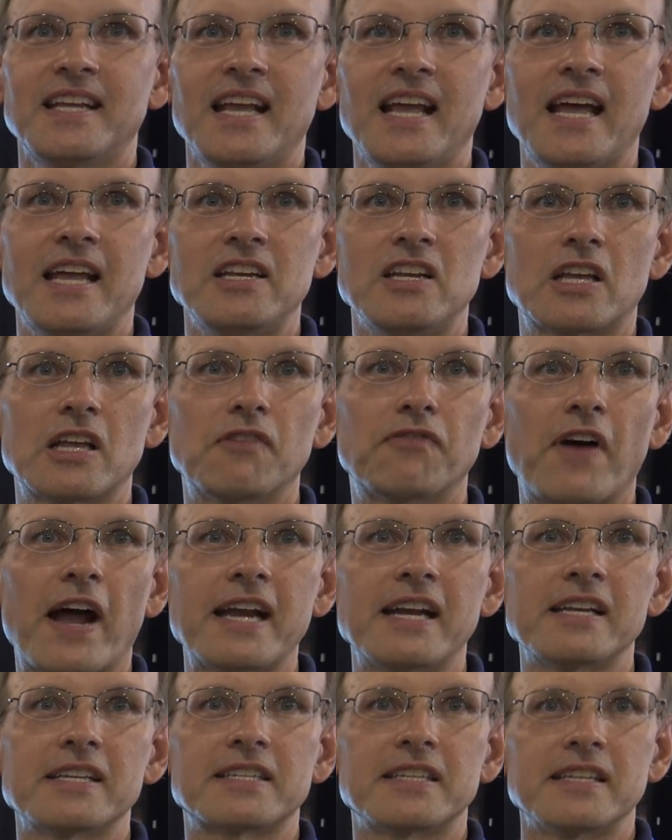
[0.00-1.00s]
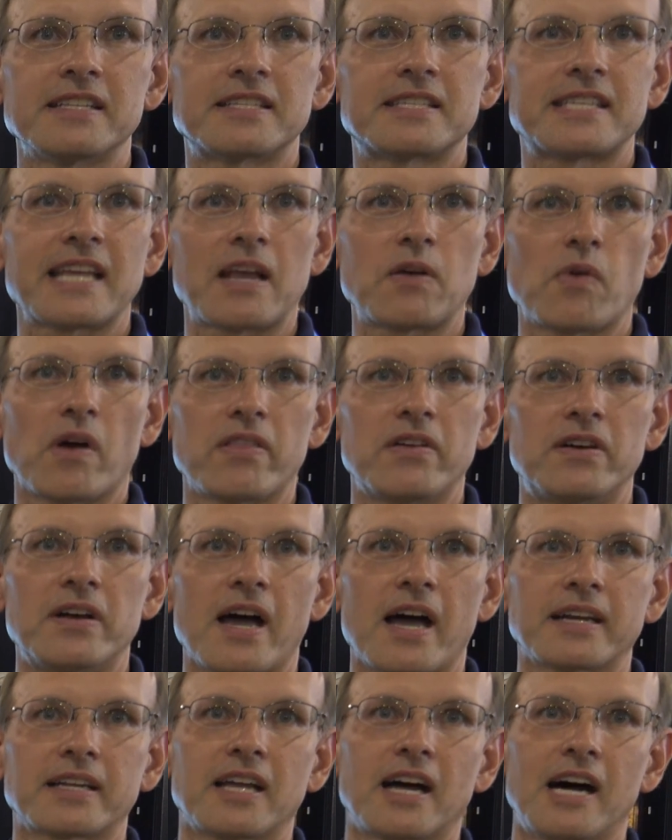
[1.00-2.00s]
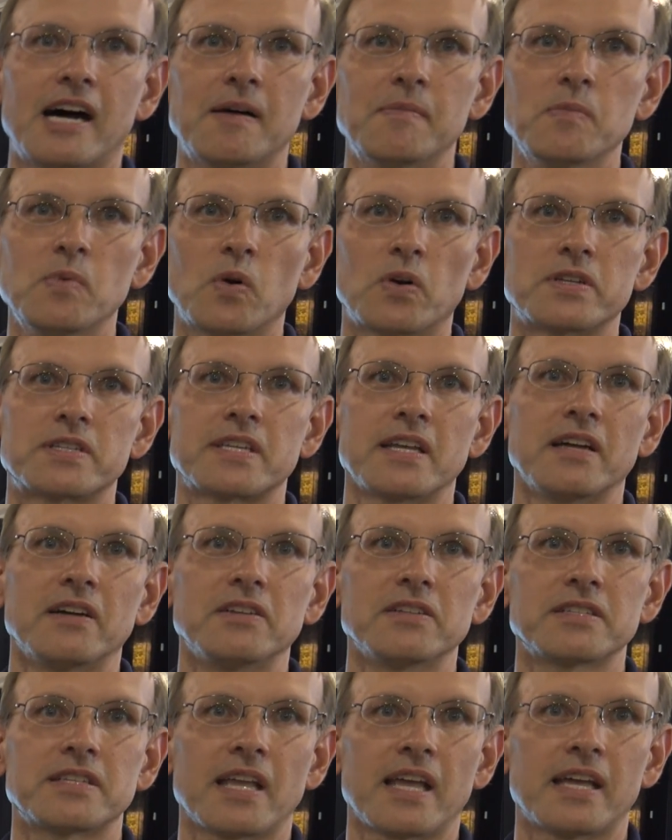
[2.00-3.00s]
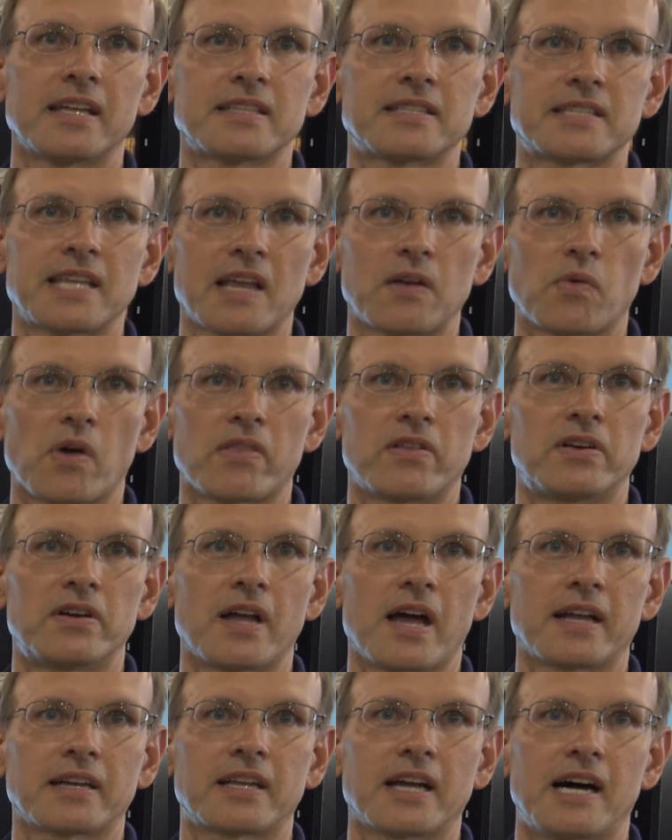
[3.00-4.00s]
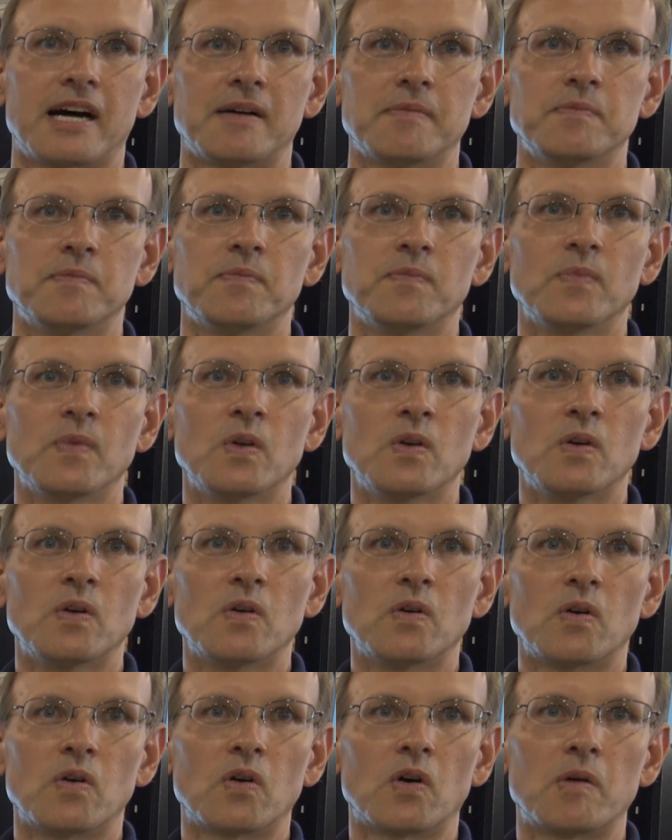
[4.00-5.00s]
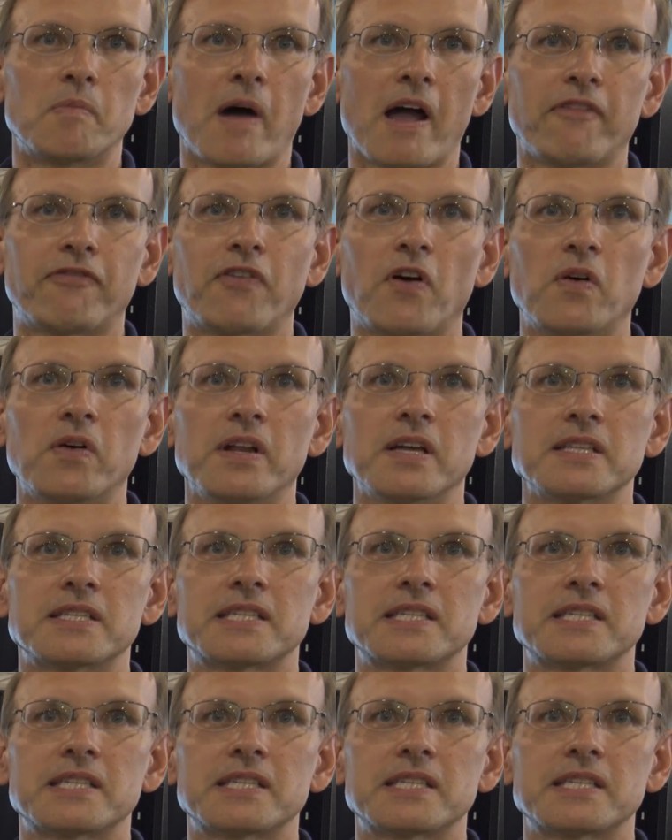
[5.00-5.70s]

And you can find us at sayweather.com or sales@sayweather.com or by phone at